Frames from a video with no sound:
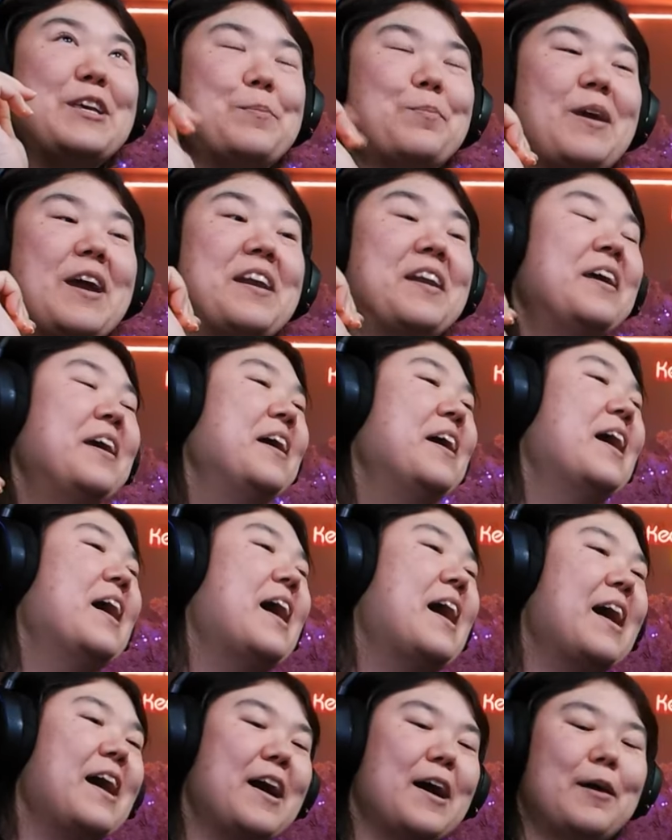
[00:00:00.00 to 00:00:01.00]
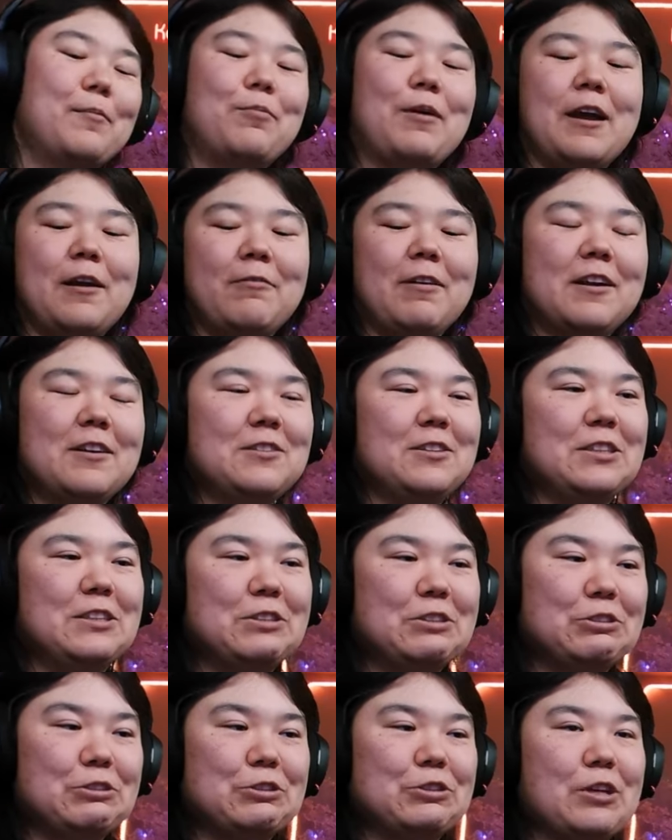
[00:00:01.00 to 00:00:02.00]
Brain. Brandon Rogers does
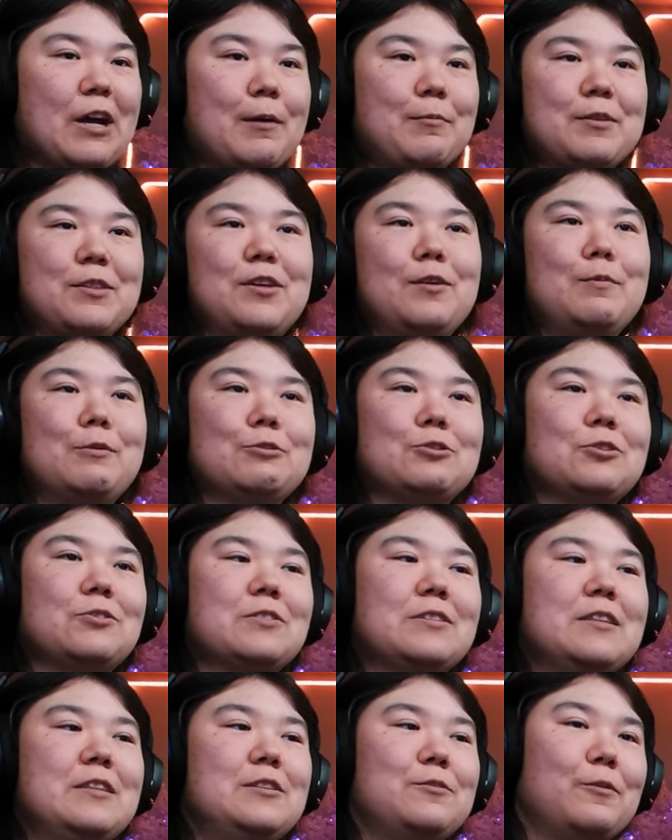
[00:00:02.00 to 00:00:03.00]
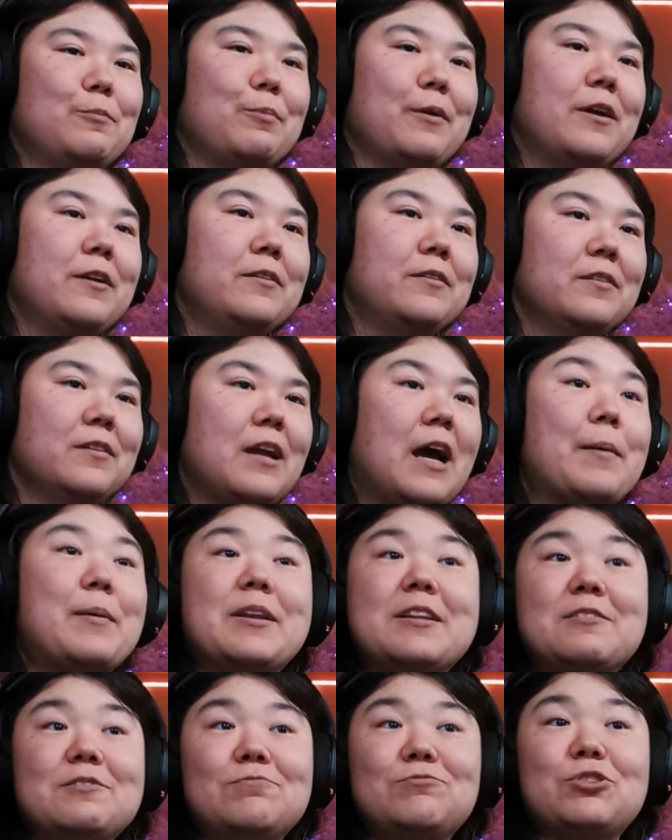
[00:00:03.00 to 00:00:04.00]
such a good job with the emotional scenes with Brandon. I
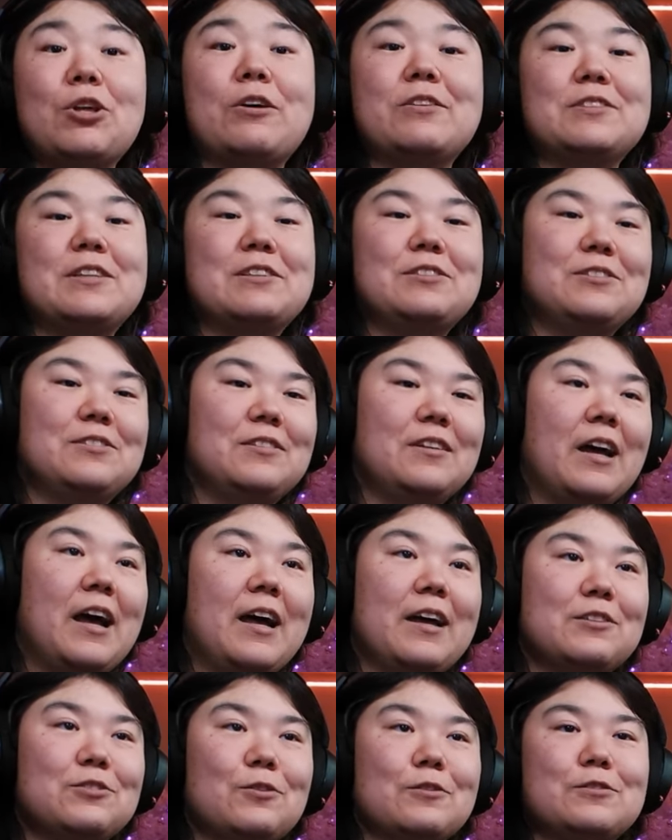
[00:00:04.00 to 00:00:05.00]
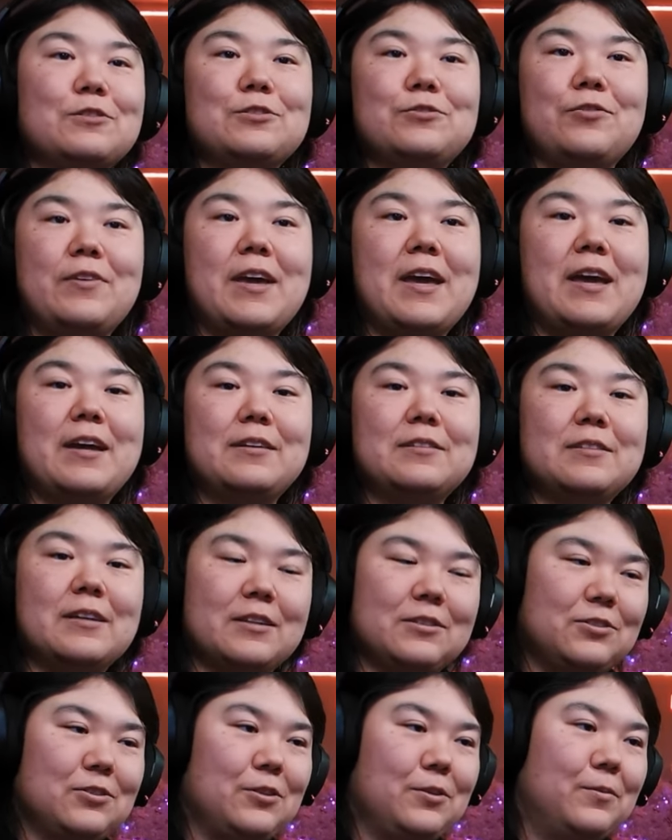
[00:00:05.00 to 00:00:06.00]
mean, Stolz's VA
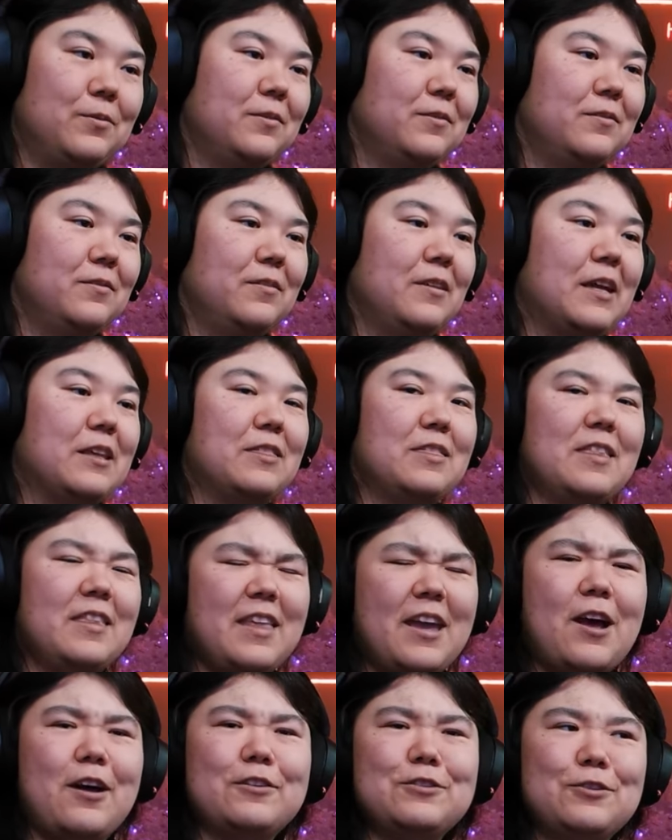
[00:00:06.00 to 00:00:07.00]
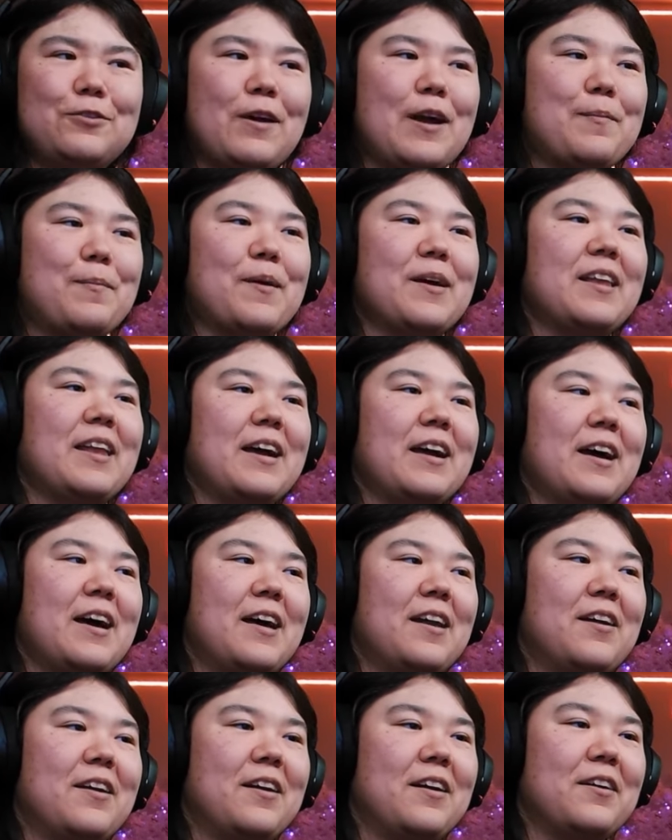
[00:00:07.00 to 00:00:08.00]
does too. Like, they all do great, but like, I
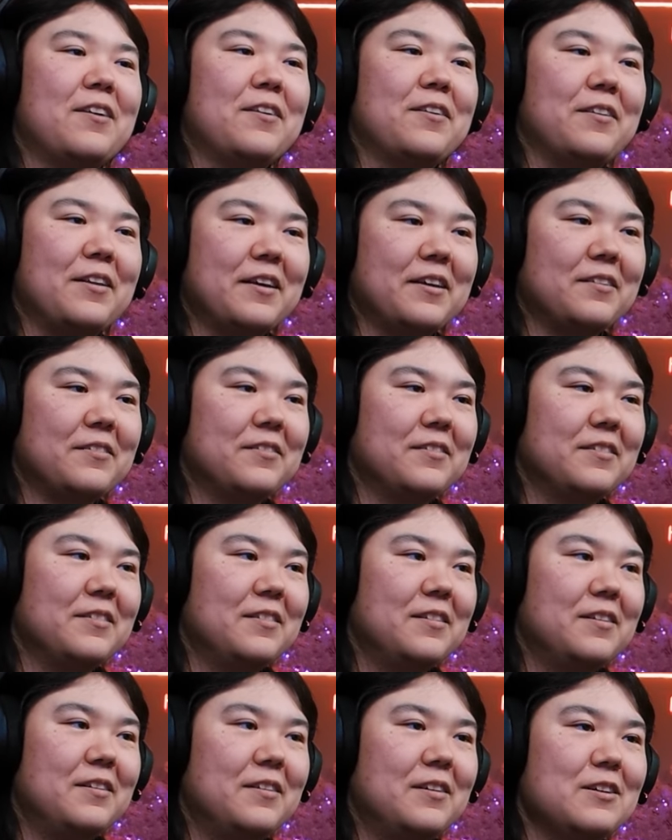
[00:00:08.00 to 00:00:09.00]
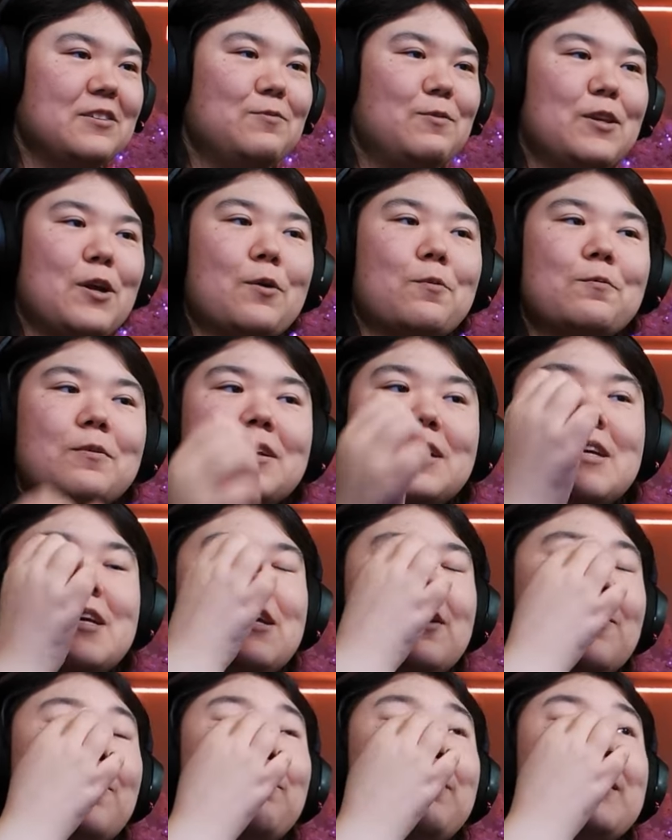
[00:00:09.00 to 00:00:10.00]
don't know, like, because we don't really
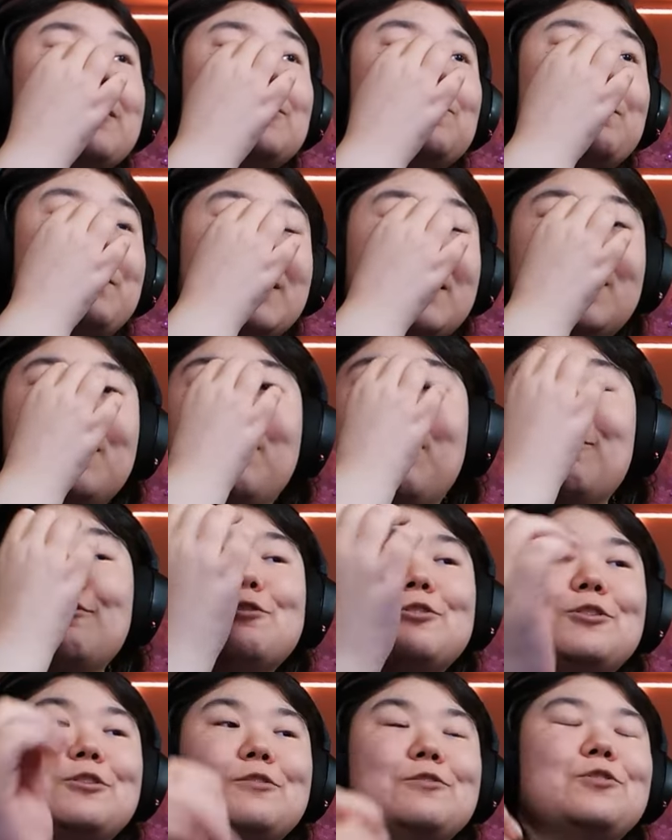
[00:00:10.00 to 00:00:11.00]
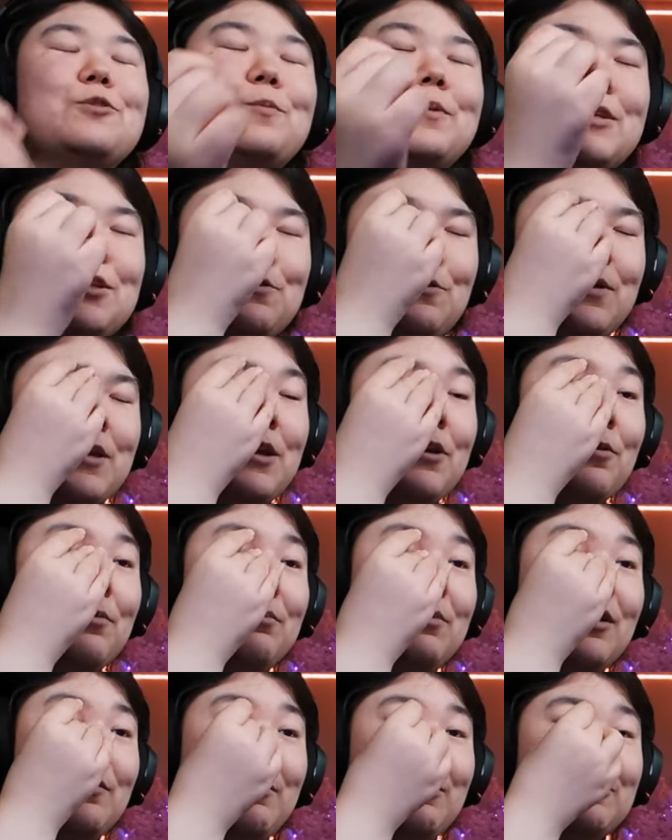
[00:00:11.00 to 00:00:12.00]
hear Blitz being emotional. So when you hear him
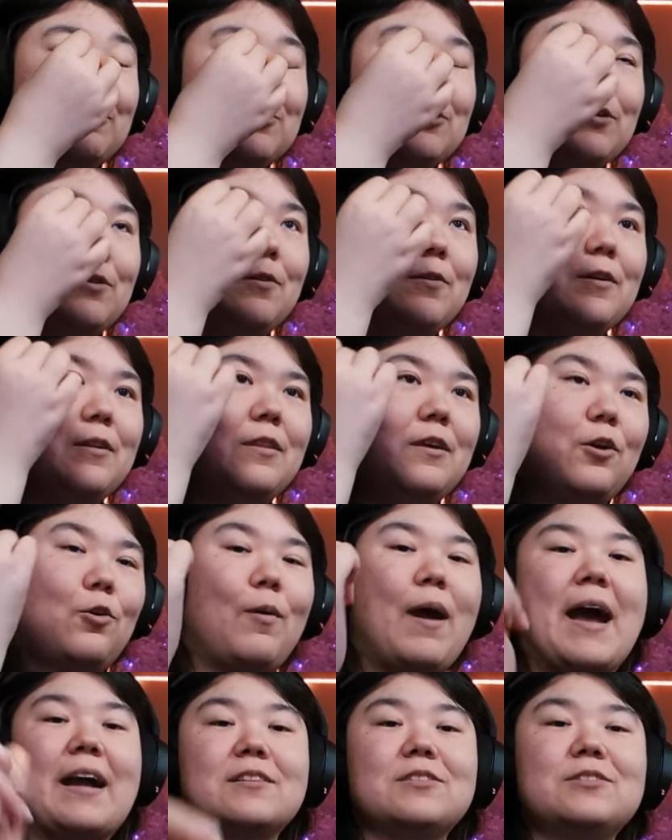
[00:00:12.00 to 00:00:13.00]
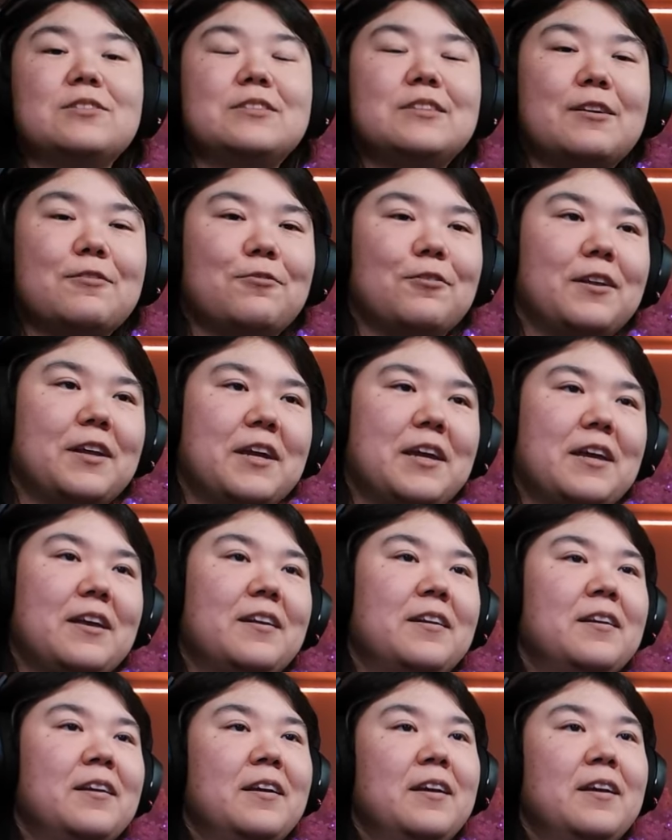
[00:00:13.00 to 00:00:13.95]
be emotional, the cracks and stuff really hit.